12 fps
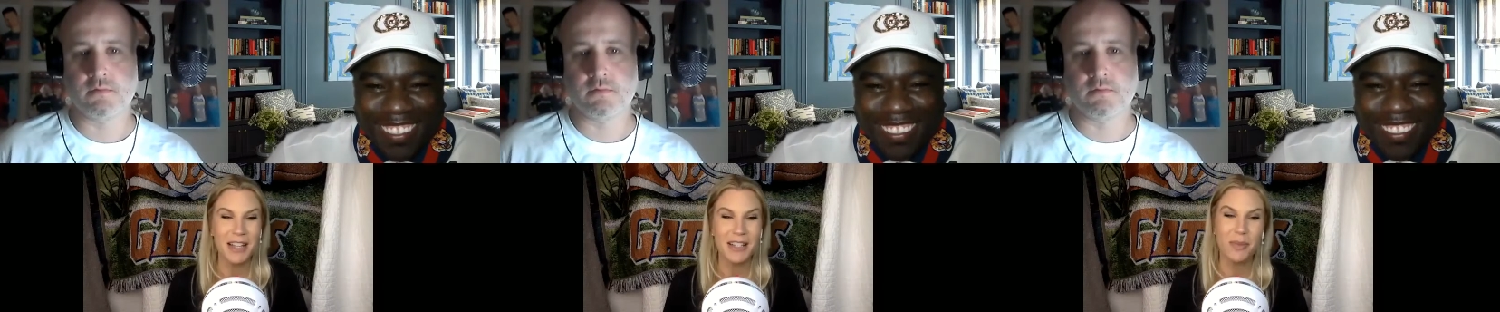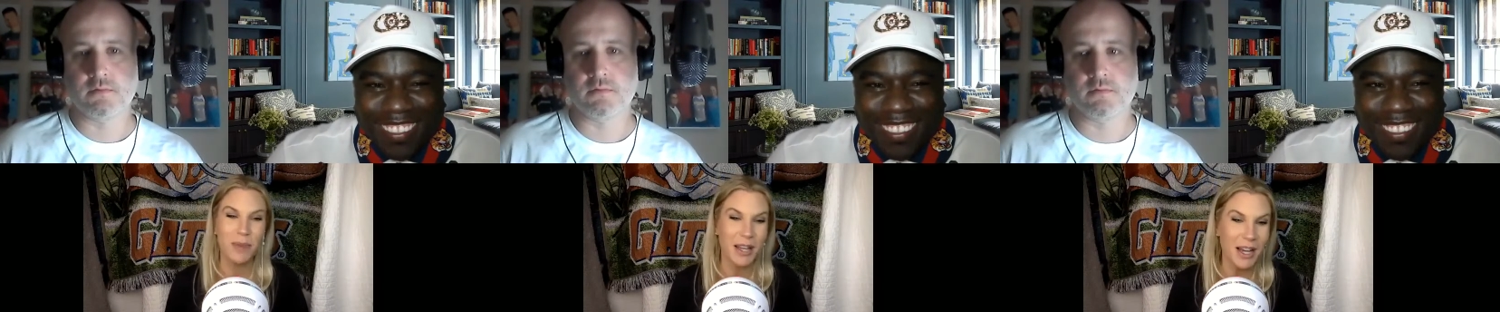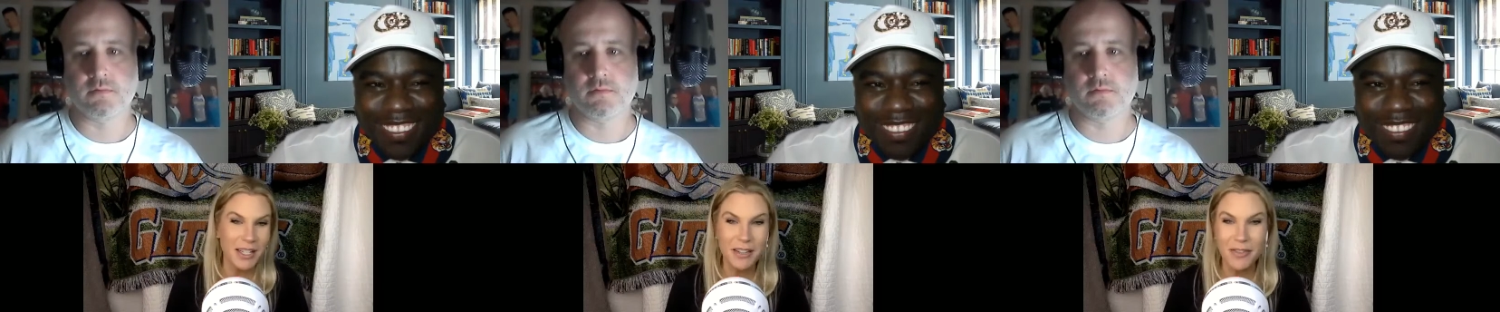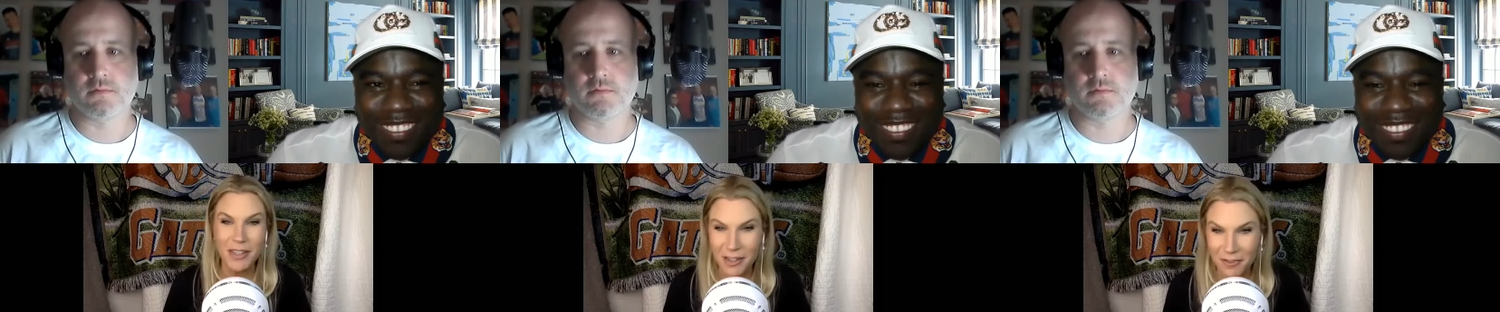Speaker 1: because of his
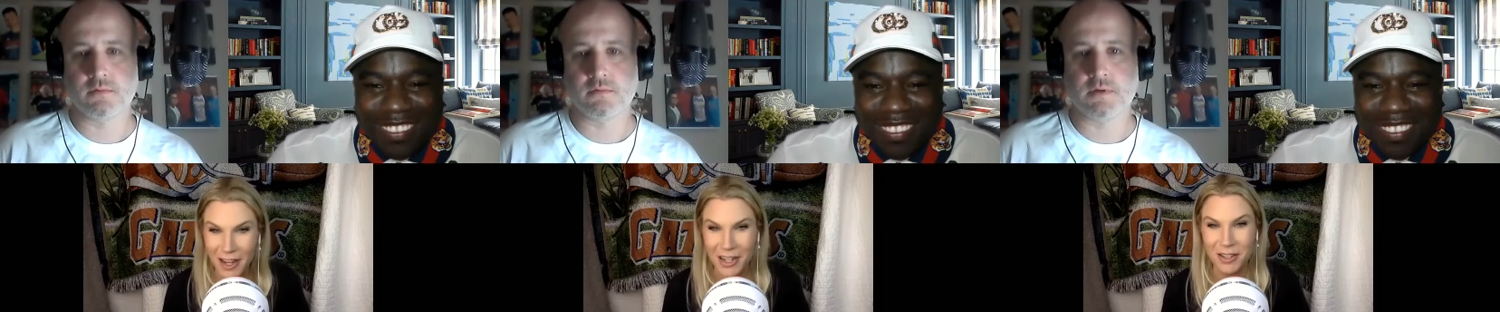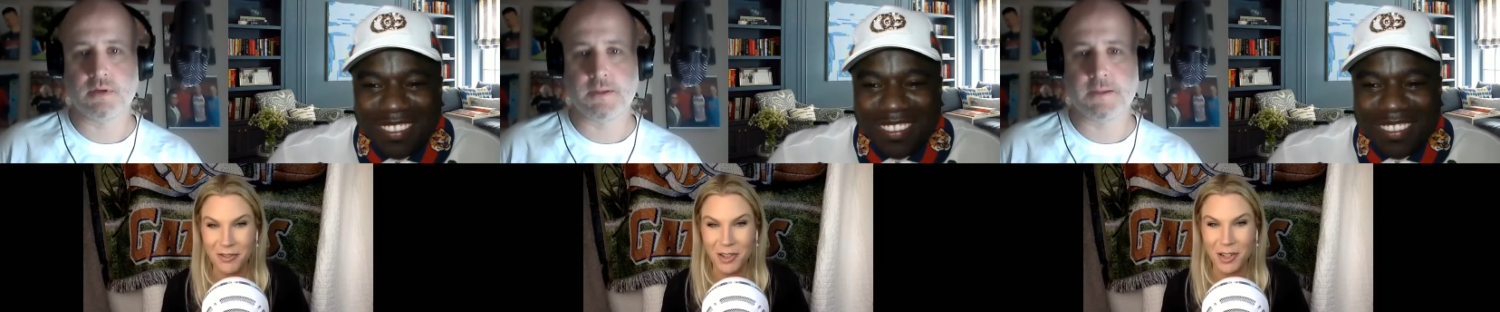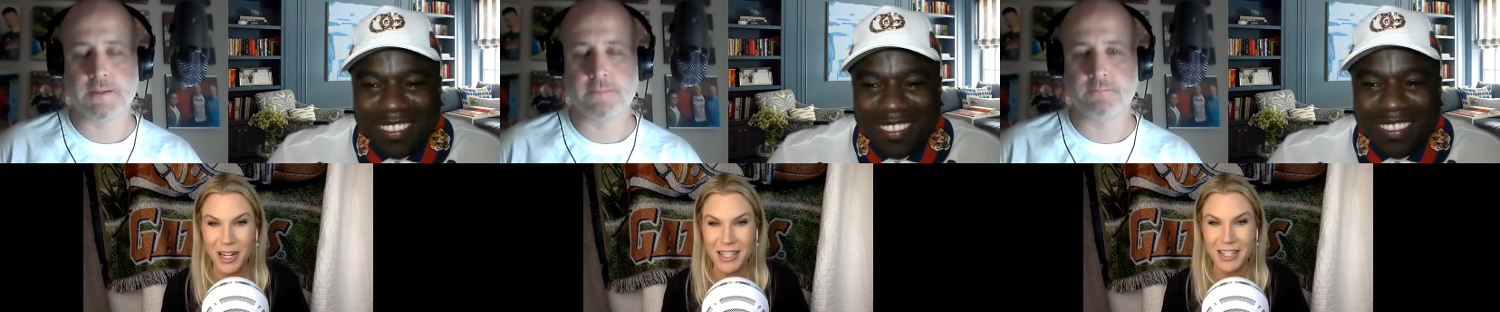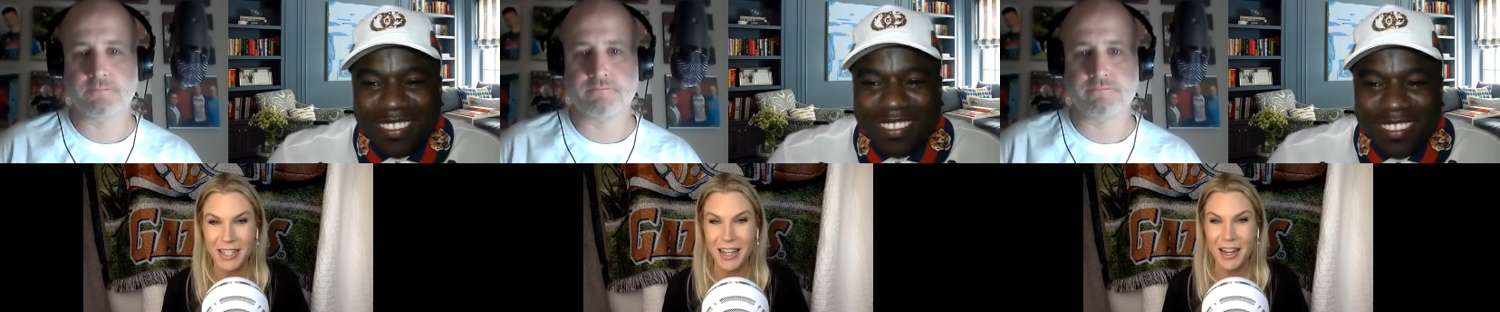affection for
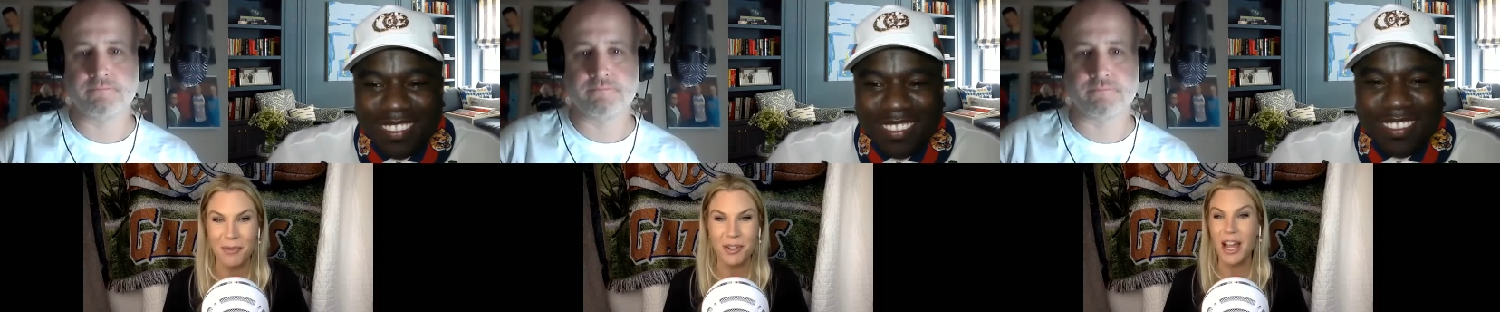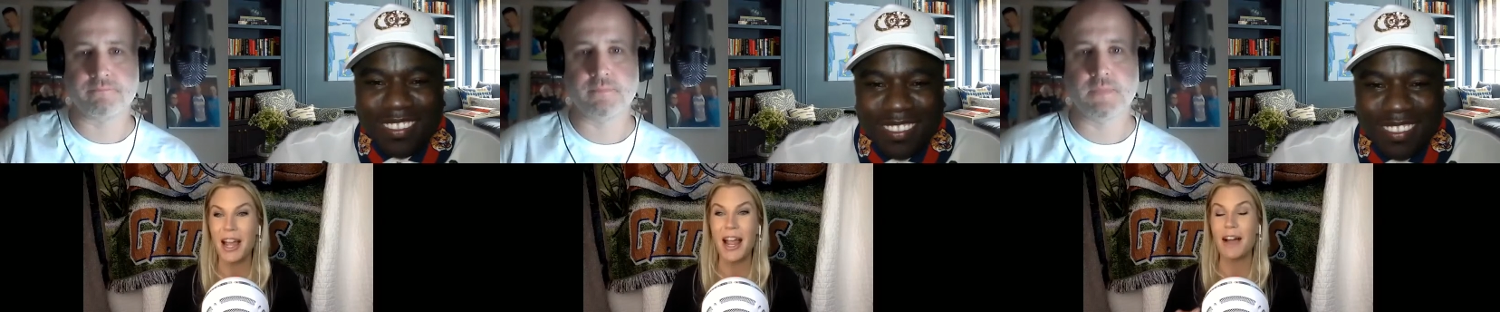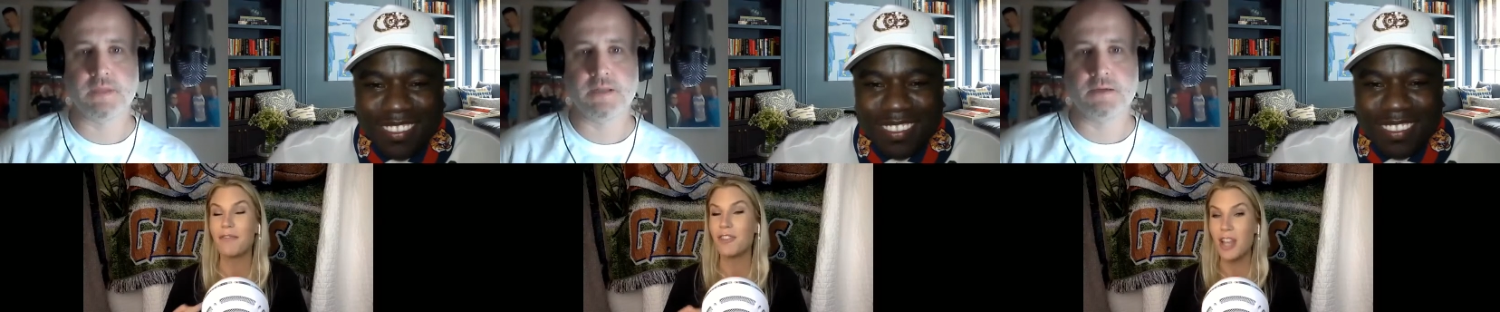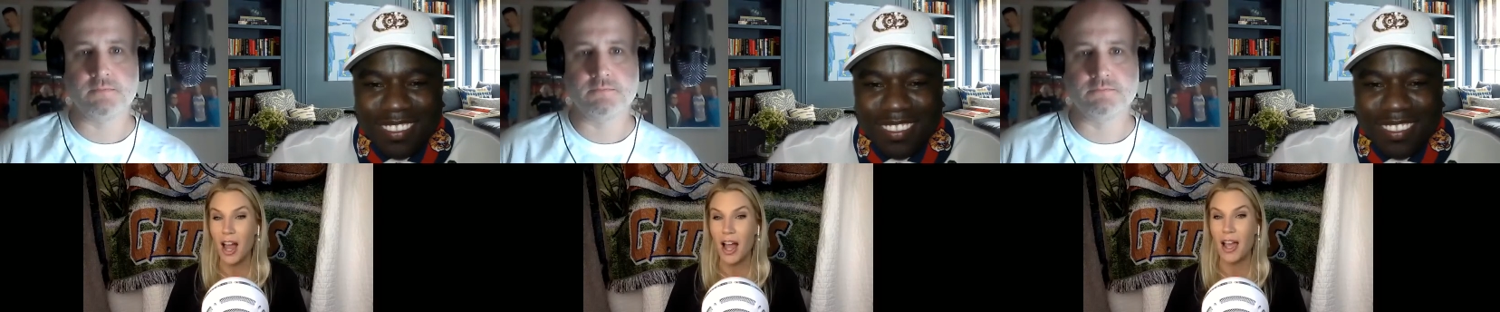wrestling, which I have none,